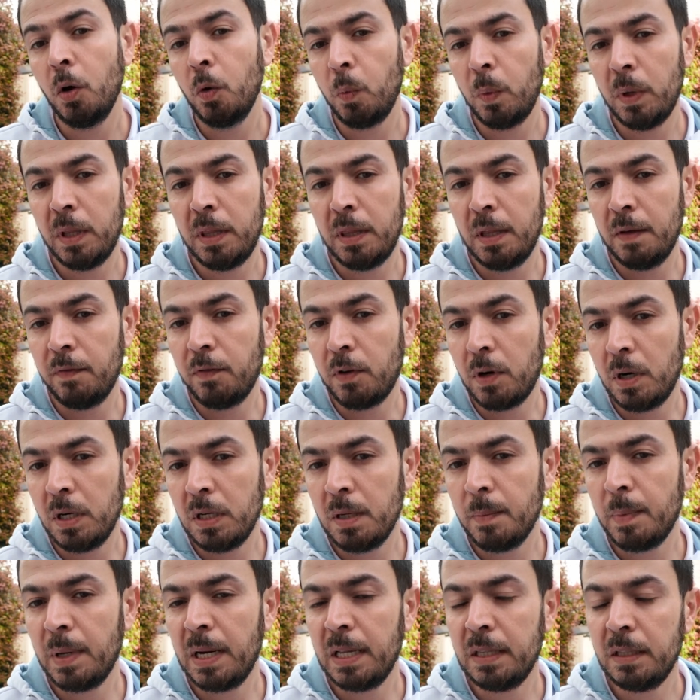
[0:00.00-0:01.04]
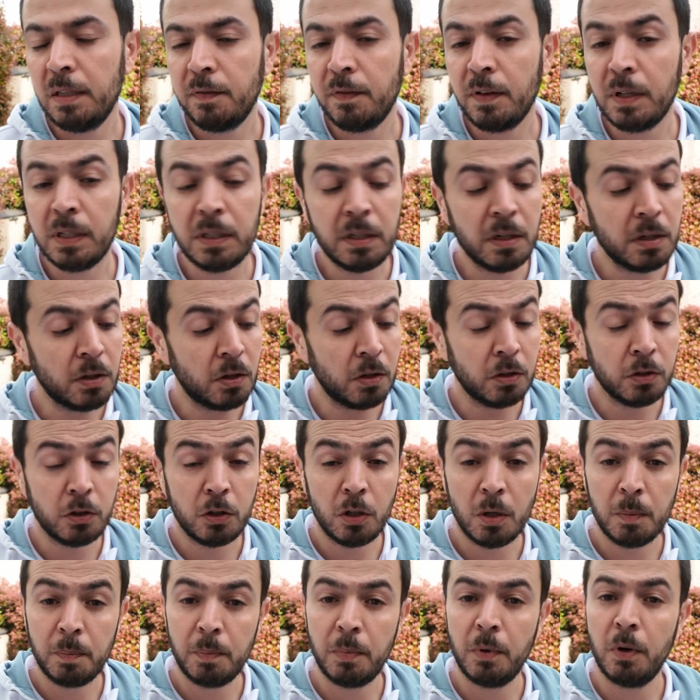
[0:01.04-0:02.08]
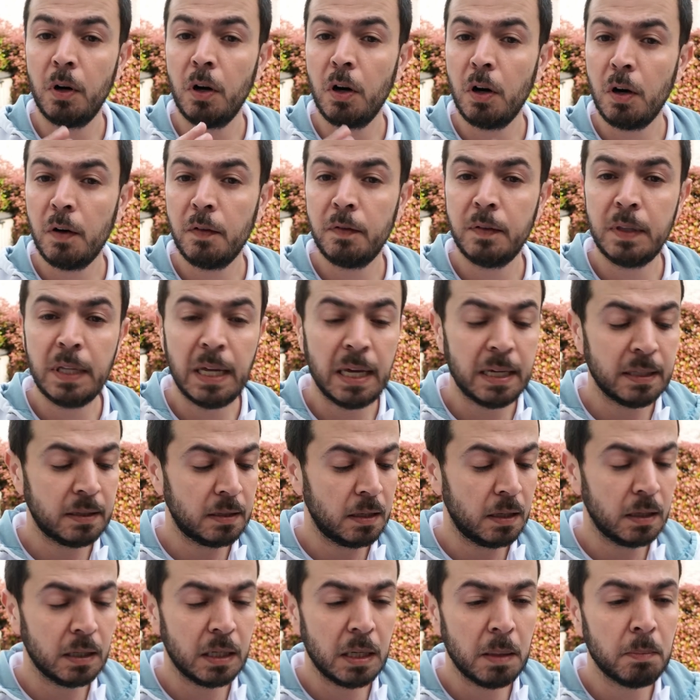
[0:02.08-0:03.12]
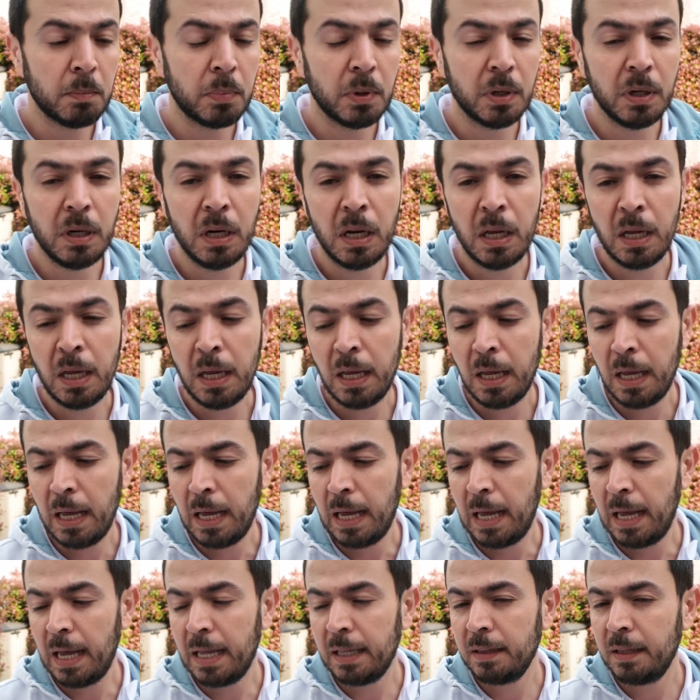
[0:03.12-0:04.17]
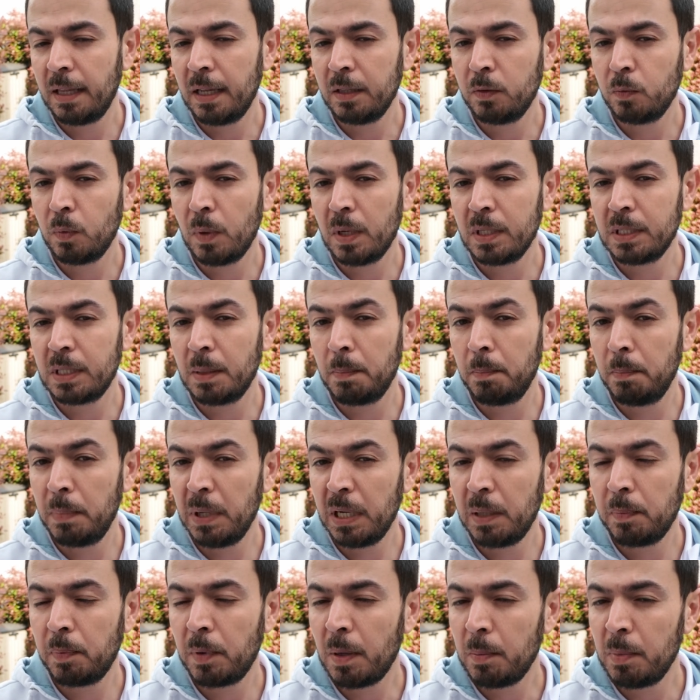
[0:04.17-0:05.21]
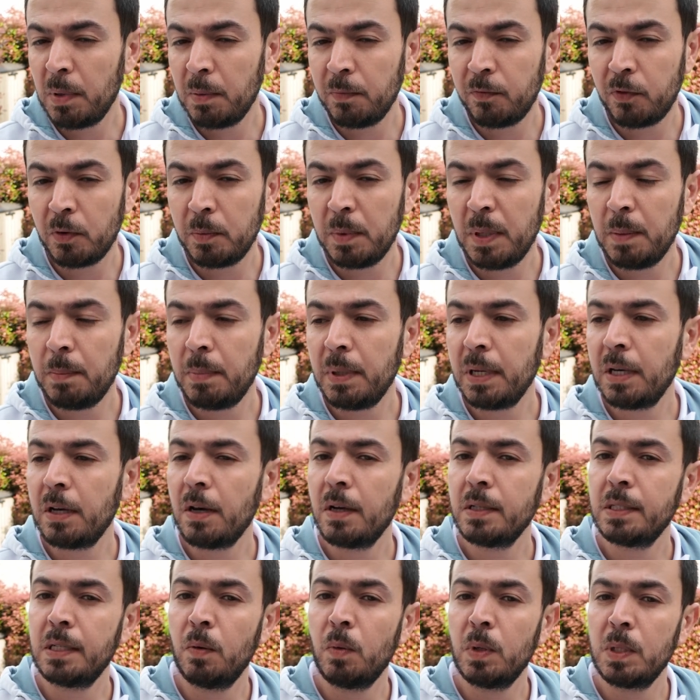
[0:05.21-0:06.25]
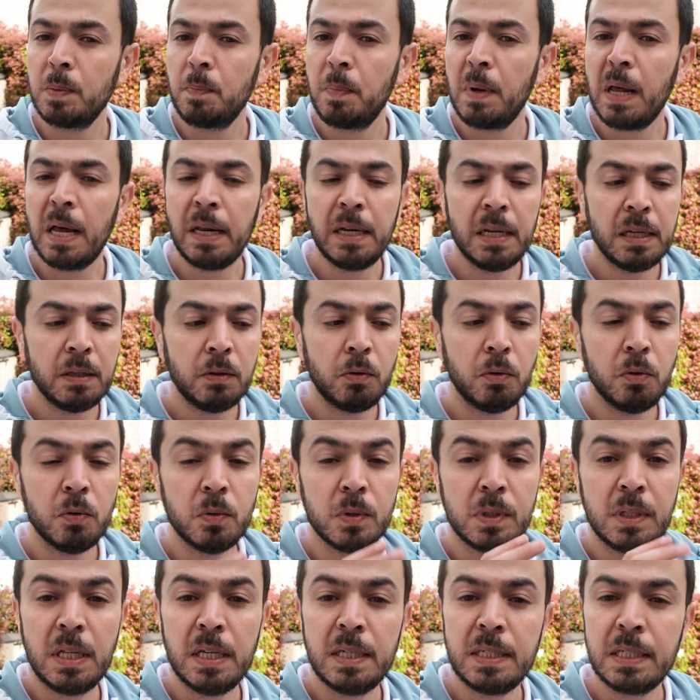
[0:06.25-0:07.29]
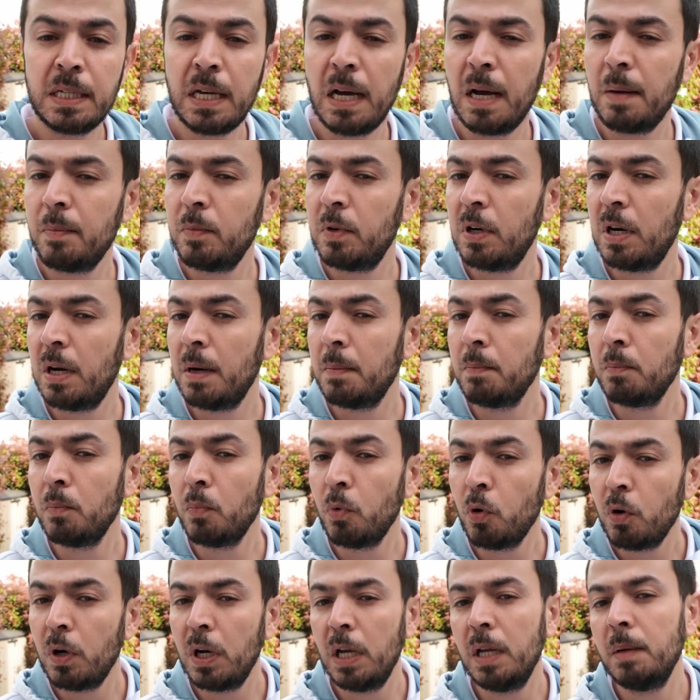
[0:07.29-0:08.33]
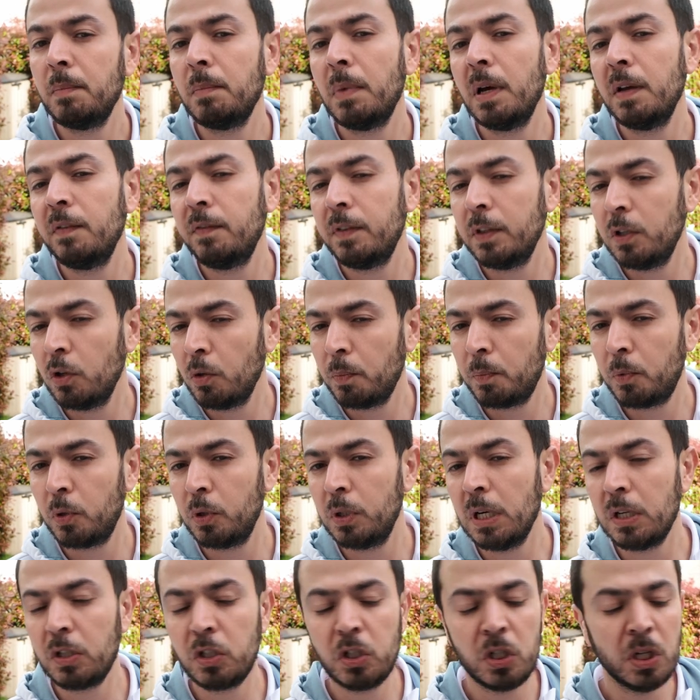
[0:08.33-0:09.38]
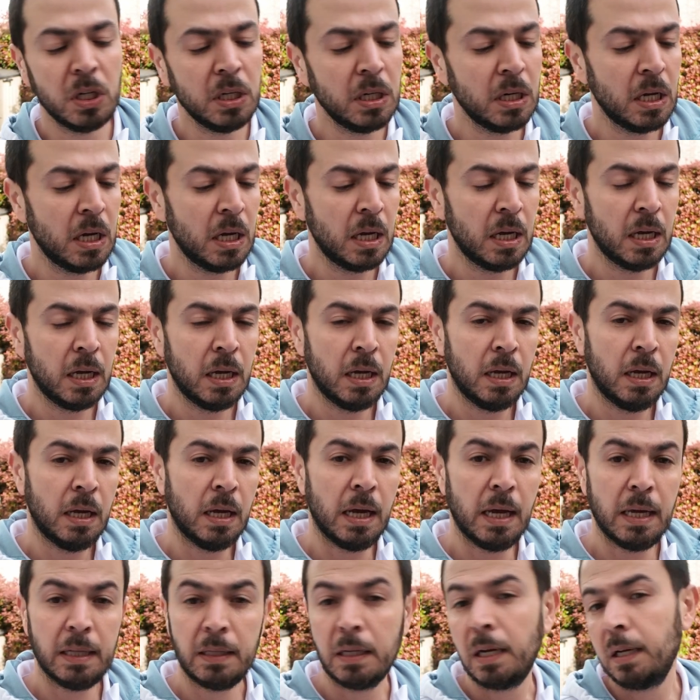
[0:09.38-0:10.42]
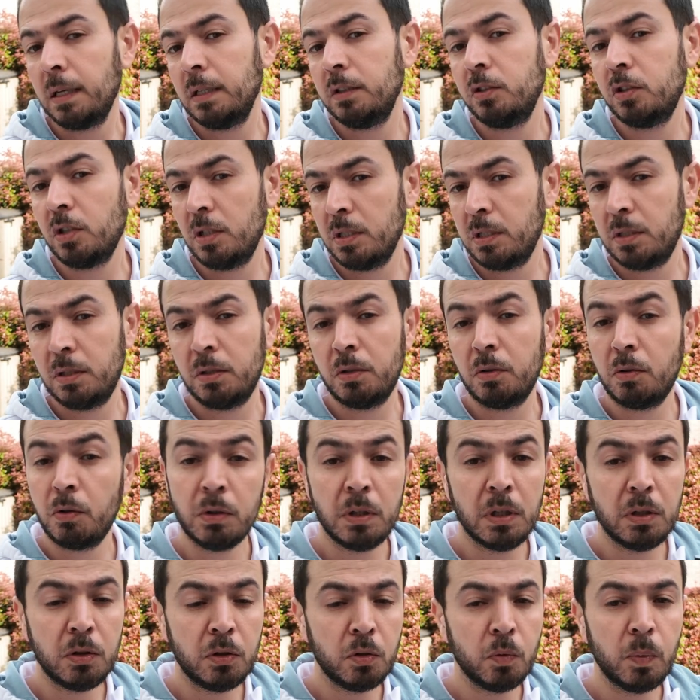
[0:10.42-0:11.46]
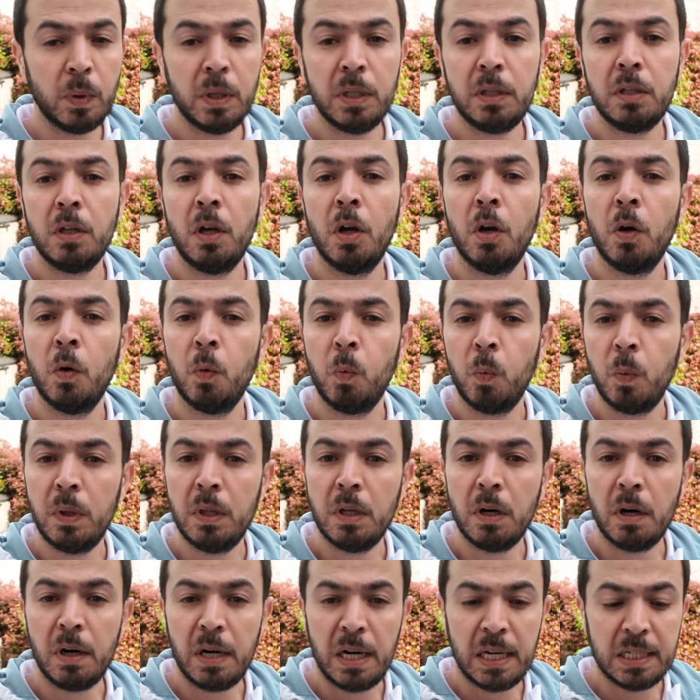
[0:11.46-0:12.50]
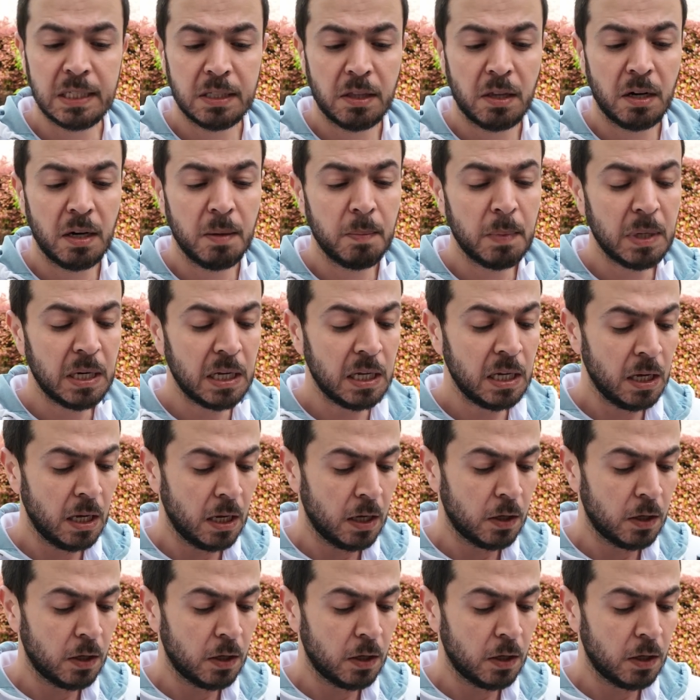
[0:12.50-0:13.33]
with a variable ND filter on top of that gimbal, and that was a big problem for me because I was planning to use this camera more in my video production and I just couldn't do it with the RS3 Mini.